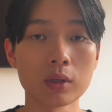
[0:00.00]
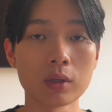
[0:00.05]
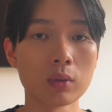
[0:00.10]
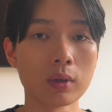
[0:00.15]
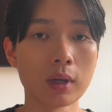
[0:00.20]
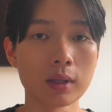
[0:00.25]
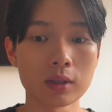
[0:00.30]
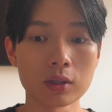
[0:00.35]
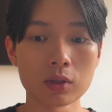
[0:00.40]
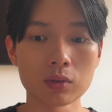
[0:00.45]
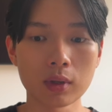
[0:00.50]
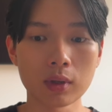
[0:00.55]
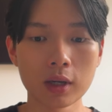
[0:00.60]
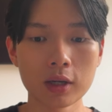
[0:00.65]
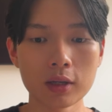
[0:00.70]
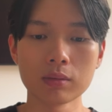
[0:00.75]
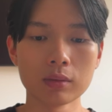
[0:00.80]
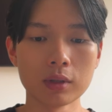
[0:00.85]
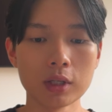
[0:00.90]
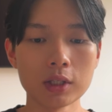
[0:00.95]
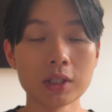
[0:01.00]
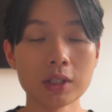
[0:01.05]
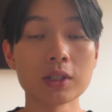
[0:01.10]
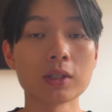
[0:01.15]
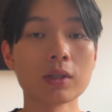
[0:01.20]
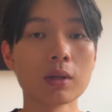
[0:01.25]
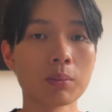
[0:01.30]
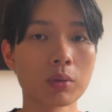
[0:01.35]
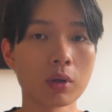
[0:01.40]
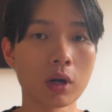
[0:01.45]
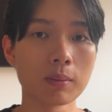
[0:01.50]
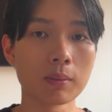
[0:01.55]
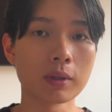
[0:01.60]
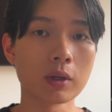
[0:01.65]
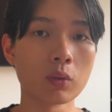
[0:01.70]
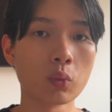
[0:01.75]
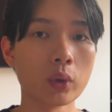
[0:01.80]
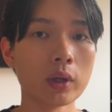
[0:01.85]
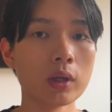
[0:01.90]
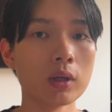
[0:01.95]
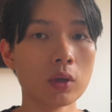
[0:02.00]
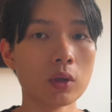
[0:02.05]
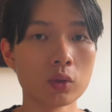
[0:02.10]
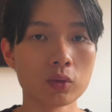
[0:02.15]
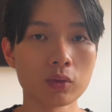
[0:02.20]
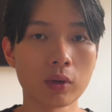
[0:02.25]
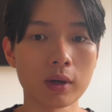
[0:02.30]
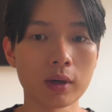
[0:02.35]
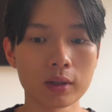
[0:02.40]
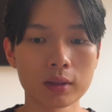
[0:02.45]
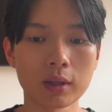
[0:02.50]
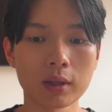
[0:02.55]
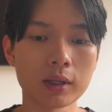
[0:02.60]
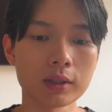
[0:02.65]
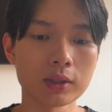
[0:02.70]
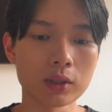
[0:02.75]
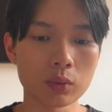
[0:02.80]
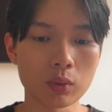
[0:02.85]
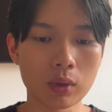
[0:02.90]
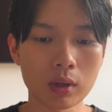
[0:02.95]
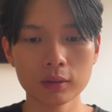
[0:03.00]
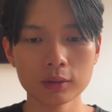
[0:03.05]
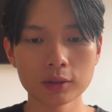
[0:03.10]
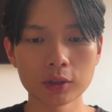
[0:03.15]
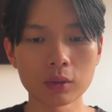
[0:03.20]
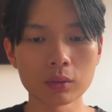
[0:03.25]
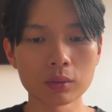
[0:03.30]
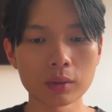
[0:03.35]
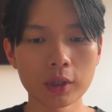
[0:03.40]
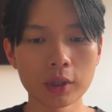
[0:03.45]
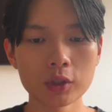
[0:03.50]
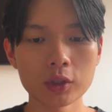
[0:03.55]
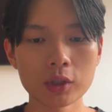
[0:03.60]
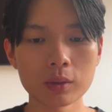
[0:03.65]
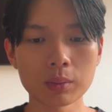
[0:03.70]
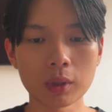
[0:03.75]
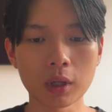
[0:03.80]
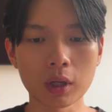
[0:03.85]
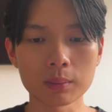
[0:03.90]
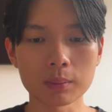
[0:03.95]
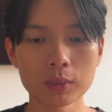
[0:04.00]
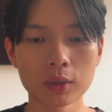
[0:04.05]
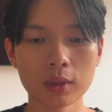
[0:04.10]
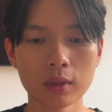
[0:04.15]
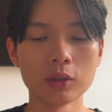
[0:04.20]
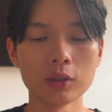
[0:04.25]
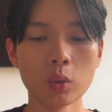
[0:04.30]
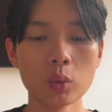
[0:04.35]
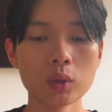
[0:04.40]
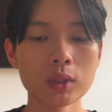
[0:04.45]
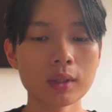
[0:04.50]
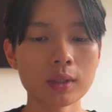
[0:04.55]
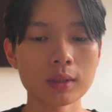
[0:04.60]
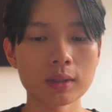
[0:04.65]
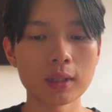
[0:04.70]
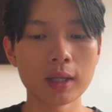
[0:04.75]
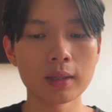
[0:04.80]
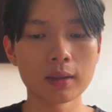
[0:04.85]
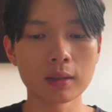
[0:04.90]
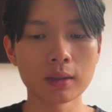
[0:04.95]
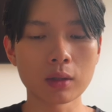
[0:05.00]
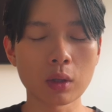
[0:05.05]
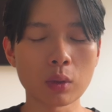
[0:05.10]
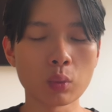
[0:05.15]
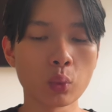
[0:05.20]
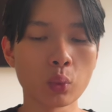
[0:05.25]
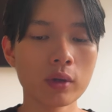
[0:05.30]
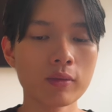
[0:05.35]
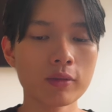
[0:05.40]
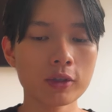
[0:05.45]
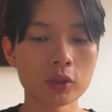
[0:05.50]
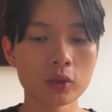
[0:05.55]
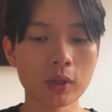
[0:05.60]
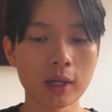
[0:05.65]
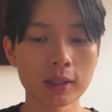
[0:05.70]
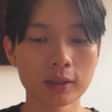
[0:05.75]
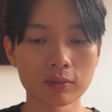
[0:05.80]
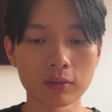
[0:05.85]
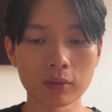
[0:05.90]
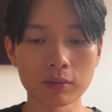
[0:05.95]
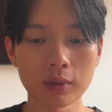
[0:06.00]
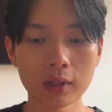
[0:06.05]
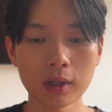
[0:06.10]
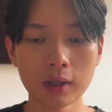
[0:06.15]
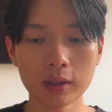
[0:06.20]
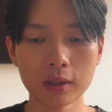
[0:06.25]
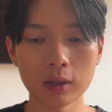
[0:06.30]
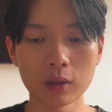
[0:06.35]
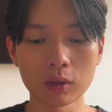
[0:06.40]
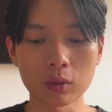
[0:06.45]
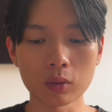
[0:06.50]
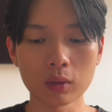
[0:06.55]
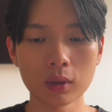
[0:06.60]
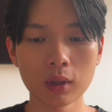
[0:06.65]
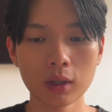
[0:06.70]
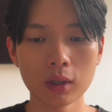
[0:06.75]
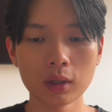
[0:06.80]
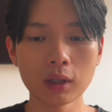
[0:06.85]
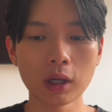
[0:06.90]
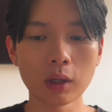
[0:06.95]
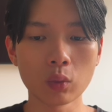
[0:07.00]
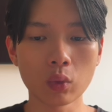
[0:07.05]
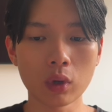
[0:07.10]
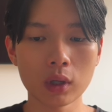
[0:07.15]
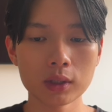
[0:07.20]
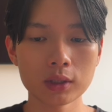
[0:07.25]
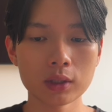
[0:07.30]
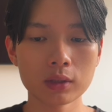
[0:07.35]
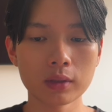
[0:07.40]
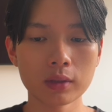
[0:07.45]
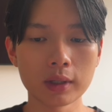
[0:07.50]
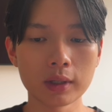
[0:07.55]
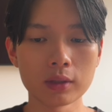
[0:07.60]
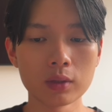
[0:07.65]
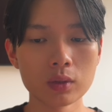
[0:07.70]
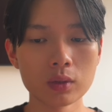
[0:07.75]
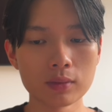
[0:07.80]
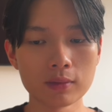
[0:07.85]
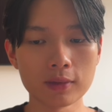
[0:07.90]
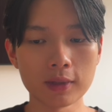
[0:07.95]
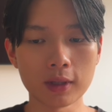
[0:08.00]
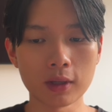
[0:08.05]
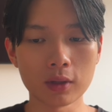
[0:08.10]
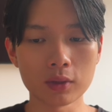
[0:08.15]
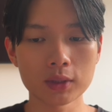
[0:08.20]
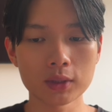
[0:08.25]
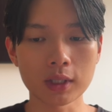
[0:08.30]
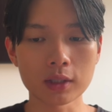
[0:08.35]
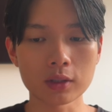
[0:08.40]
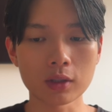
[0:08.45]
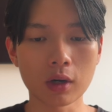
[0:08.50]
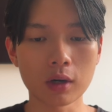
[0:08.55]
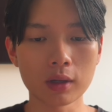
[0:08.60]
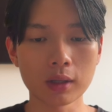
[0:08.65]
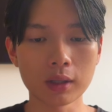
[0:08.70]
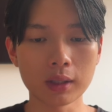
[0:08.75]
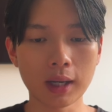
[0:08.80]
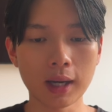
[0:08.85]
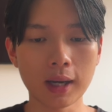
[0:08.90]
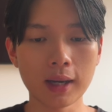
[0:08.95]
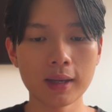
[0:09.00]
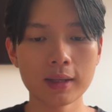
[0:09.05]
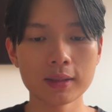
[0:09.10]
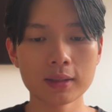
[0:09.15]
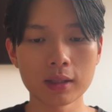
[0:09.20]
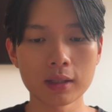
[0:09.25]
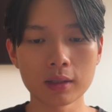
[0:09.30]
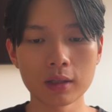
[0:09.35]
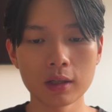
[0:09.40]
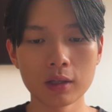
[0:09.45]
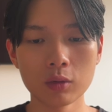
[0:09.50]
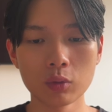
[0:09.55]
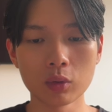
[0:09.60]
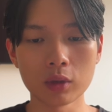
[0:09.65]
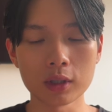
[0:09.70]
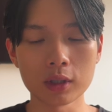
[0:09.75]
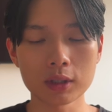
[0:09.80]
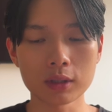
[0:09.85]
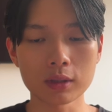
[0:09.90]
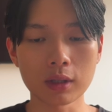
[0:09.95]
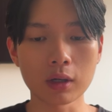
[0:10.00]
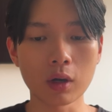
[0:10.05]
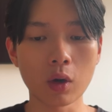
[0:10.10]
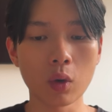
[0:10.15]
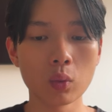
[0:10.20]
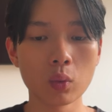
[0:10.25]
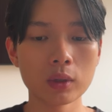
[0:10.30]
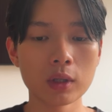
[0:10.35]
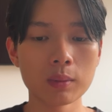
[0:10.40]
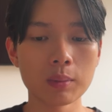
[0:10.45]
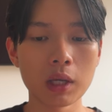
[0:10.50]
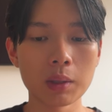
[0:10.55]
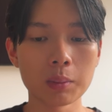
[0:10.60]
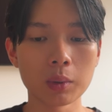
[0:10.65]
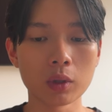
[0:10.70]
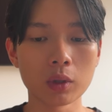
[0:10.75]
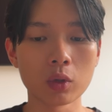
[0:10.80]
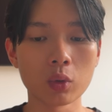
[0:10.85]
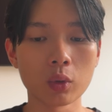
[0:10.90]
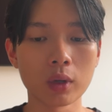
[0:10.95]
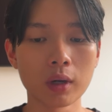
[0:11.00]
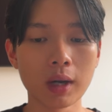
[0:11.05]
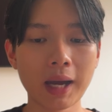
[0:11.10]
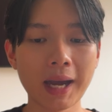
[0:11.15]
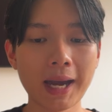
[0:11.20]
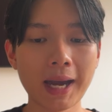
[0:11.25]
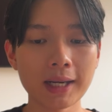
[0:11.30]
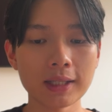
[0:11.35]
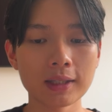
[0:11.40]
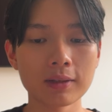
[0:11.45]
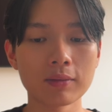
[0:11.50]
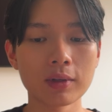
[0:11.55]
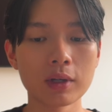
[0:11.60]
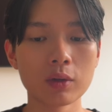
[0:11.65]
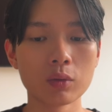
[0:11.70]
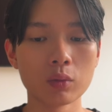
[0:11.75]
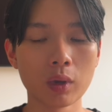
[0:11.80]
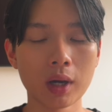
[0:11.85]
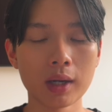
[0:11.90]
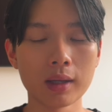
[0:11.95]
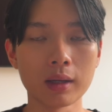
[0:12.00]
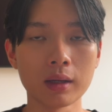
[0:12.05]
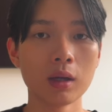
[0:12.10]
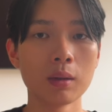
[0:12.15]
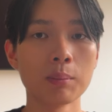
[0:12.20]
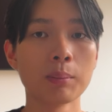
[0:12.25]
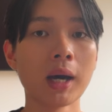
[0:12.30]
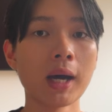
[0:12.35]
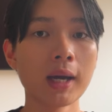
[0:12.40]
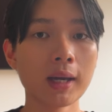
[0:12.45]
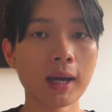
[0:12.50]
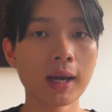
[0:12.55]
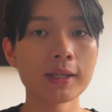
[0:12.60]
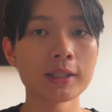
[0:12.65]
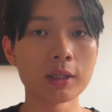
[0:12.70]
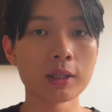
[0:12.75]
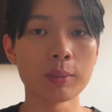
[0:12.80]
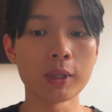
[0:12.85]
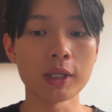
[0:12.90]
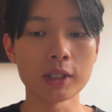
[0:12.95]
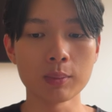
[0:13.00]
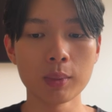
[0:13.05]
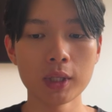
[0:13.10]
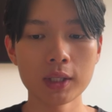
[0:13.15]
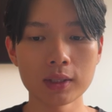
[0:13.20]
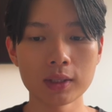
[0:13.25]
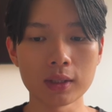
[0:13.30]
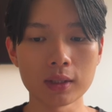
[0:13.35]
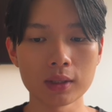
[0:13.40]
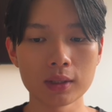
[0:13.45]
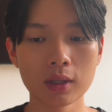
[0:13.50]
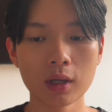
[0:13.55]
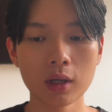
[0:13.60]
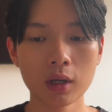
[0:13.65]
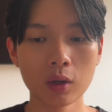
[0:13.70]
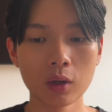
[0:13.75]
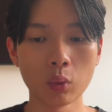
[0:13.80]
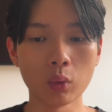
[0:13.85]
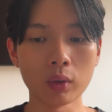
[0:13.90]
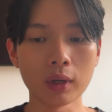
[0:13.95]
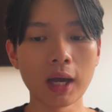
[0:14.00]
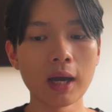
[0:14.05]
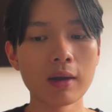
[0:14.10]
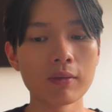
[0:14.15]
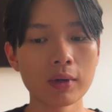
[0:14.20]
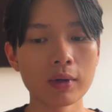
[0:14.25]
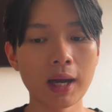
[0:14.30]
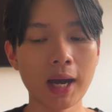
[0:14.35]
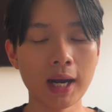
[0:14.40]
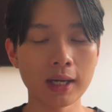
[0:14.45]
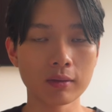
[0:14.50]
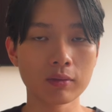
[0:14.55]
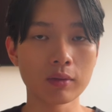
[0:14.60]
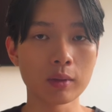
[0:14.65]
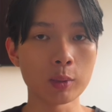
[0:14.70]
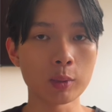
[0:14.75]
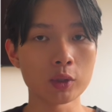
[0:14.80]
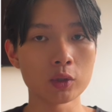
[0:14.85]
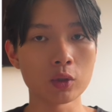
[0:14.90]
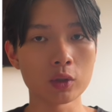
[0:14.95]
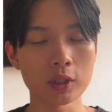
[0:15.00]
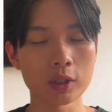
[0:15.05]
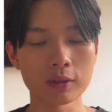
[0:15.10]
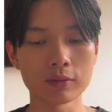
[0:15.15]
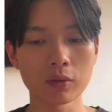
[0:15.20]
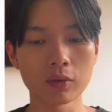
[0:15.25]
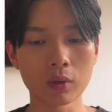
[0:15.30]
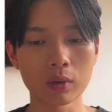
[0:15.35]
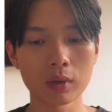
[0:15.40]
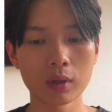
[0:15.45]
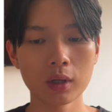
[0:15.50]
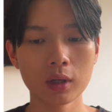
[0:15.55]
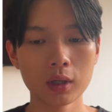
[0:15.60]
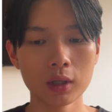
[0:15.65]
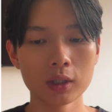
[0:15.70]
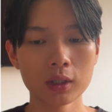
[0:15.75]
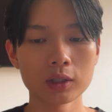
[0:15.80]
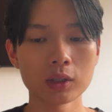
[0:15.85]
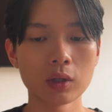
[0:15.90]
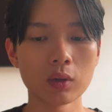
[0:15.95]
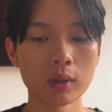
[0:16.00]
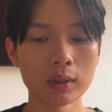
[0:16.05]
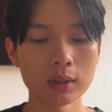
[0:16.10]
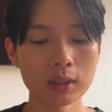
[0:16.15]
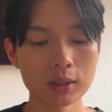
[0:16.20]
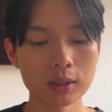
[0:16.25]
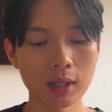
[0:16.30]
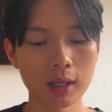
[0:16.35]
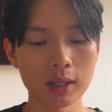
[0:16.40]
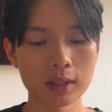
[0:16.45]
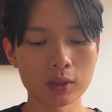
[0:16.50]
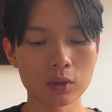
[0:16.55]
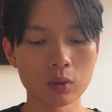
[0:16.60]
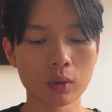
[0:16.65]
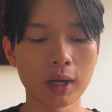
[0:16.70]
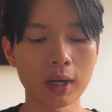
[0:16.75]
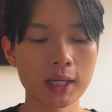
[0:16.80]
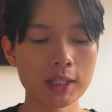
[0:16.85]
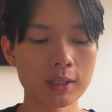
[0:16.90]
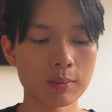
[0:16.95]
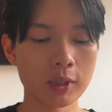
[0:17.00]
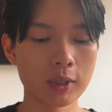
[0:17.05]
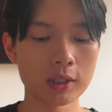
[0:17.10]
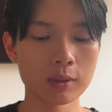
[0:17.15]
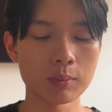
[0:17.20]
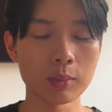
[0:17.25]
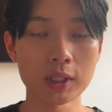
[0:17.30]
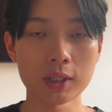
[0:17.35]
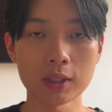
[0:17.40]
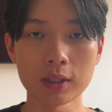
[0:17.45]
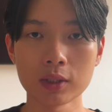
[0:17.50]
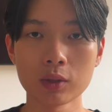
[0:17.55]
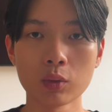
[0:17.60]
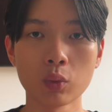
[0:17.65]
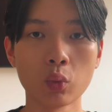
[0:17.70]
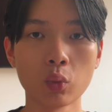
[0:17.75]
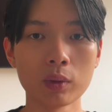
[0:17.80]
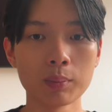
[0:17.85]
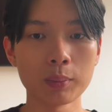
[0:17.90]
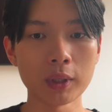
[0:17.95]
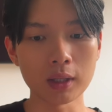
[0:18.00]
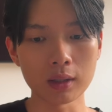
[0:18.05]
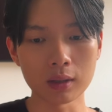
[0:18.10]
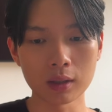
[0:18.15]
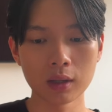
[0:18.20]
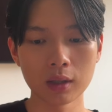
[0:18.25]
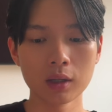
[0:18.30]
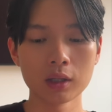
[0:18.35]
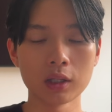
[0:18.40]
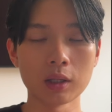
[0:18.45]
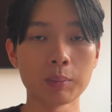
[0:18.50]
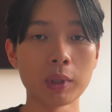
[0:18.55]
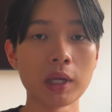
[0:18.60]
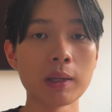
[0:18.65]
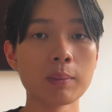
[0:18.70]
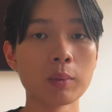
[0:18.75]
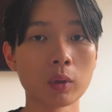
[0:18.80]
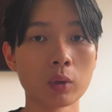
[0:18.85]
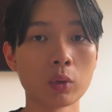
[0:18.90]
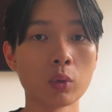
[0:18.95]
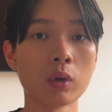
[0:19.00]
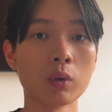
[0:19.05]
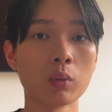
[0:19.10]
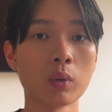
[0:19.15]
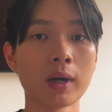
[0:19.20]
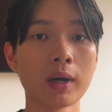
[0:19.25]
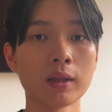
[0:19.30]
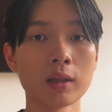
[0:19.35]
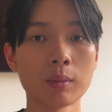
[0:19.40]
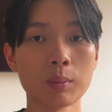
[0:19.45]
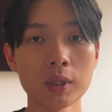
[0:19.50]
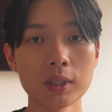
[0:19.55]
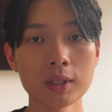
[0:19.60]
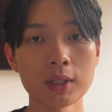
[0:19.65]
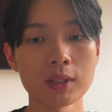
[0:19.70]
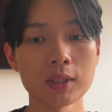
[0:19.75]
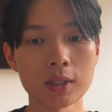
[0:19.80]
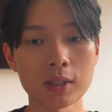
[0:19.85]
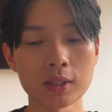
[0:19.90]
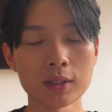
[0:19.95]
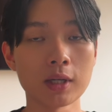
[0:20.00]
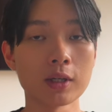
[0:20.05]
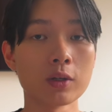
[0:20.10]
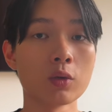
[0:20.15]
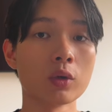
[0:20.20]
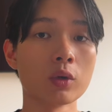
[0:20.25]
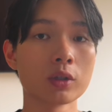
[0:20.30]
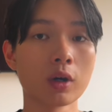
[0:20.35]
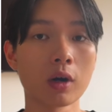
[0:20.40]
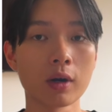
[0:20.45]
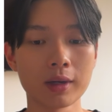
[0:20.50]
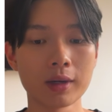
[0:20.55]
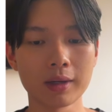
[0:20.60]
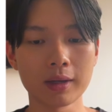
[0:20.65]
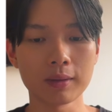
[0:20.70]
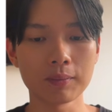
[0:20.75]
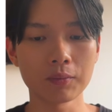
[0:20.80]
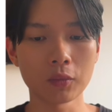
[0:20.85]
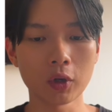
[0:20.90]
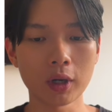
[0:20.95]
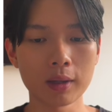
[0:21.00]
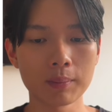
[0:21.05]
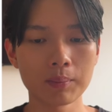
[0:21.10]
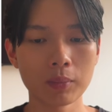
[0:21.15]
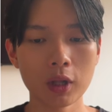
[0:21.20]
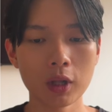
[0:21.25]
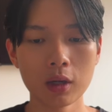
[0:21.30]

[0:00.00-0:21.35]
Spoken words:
you get this right. This is the prompt that we use for our clients as well. So here's the prompt. Using the data that we've extracted from vidIQ, I want to create YouTube videos that target high intent keywords that only people who are actively running my ICP's business would ever actively be searching for. So in this case, your ICP's business would be the people who are running the businesses that you are targeting, right?